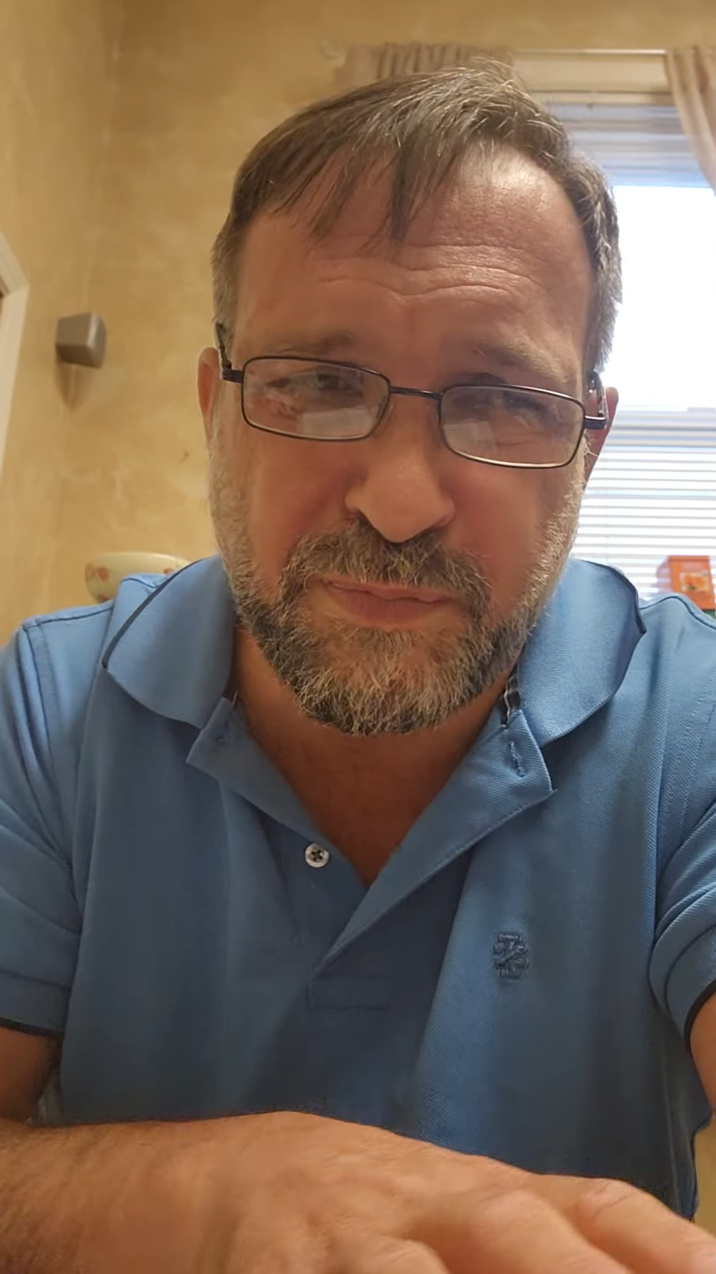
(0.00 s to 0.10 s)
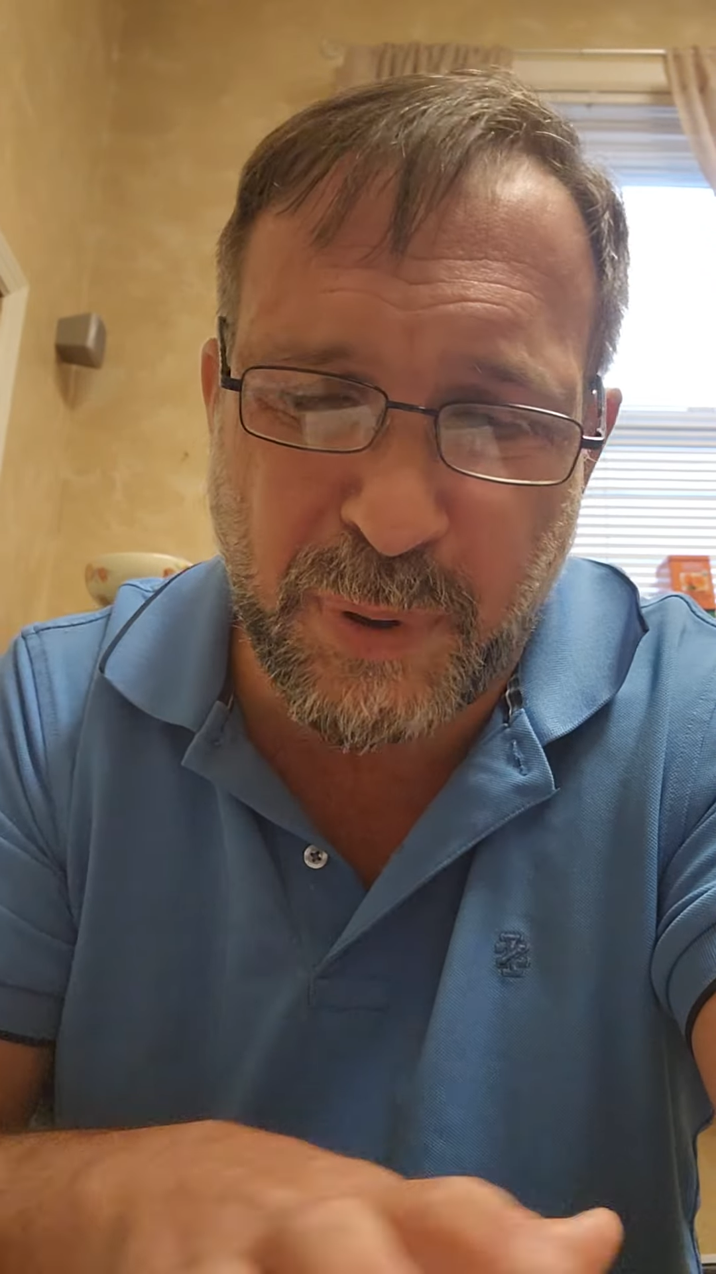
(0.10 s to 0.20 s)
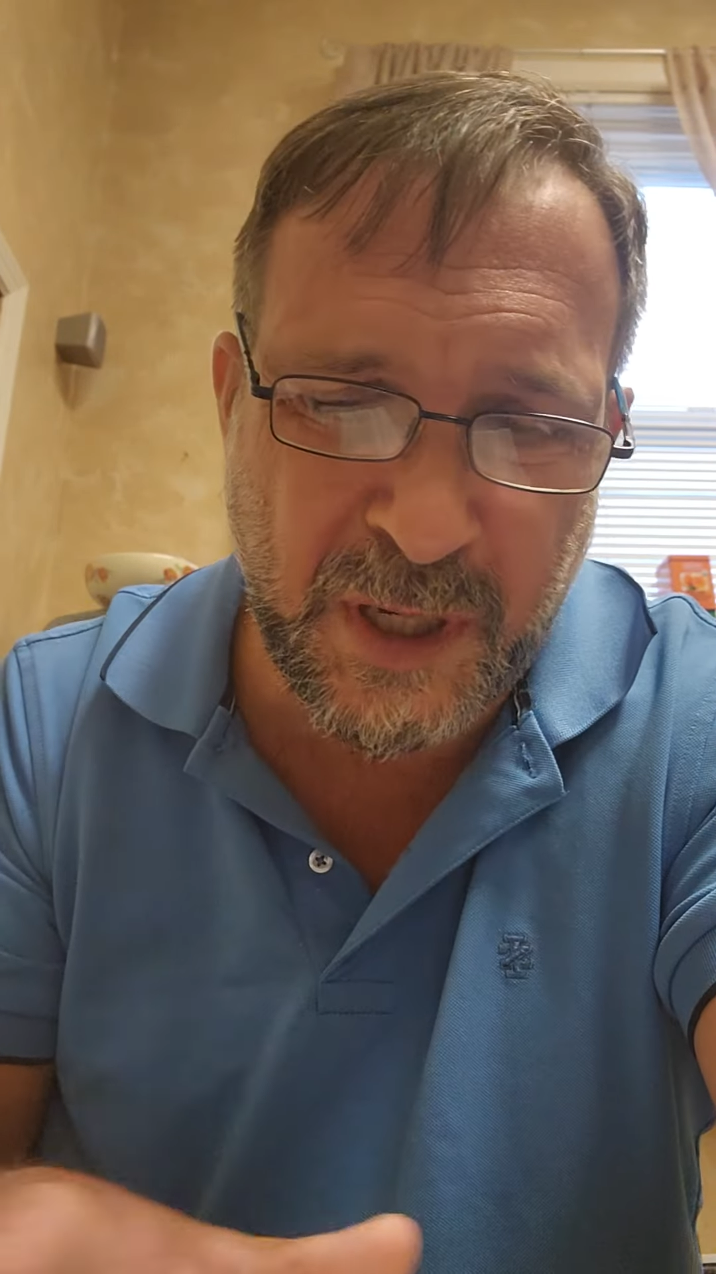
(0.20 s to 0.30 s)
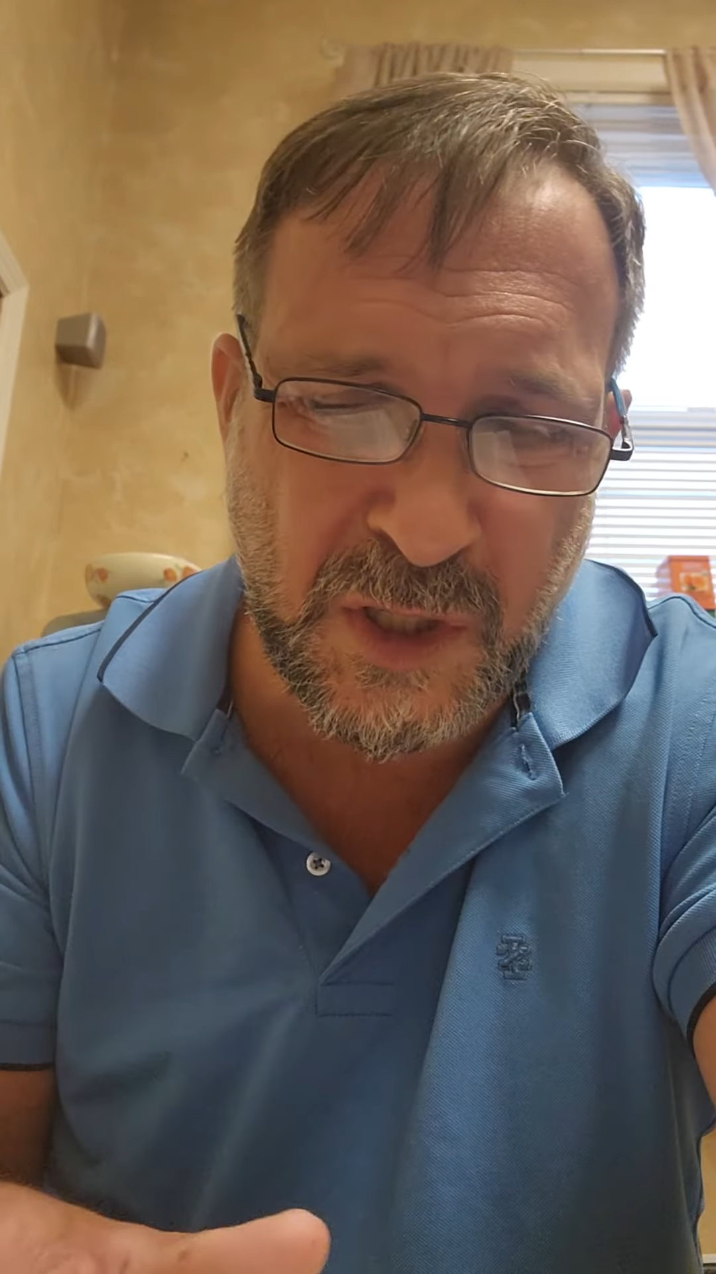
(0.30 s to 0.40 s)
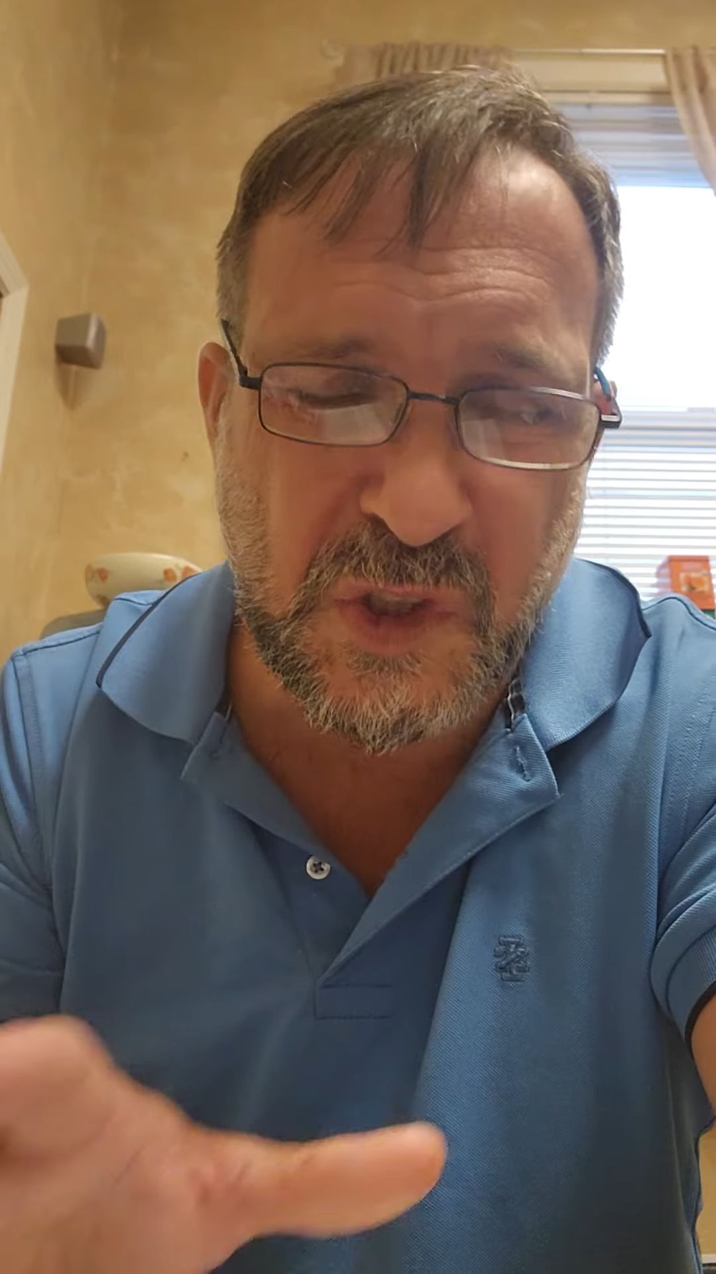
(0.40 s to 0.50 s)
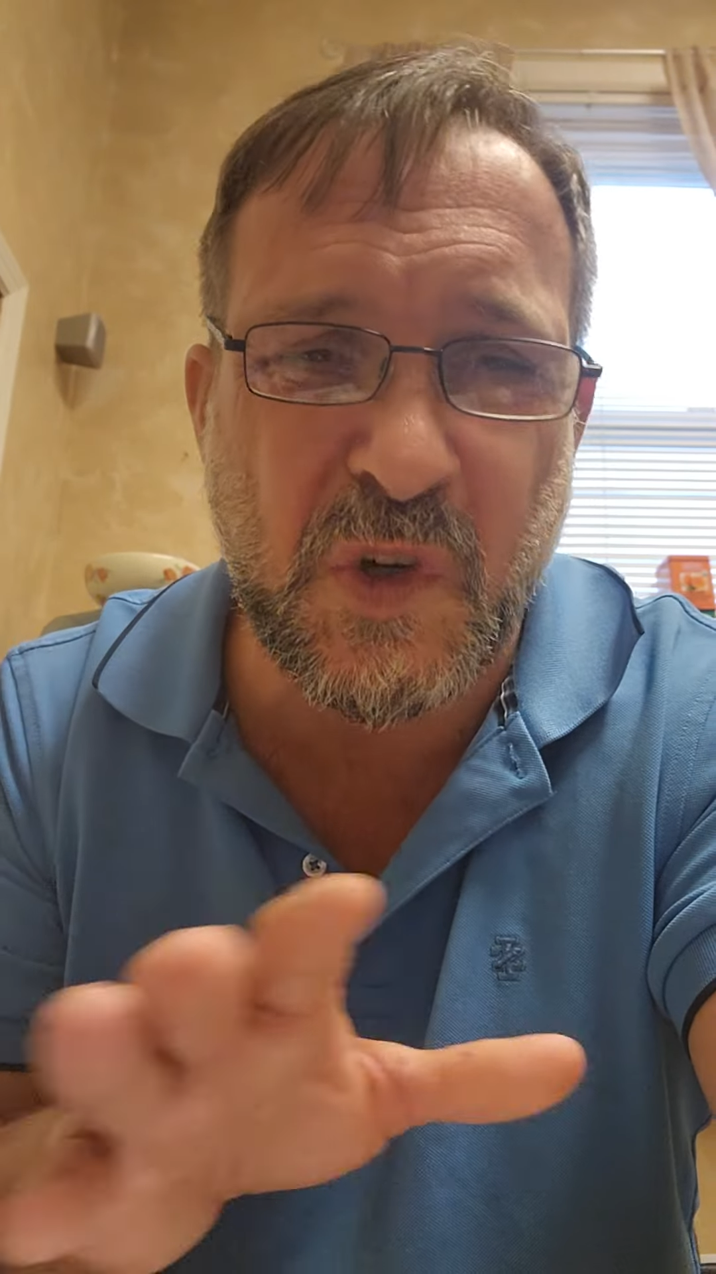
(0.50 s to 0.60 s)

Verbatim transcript: book in its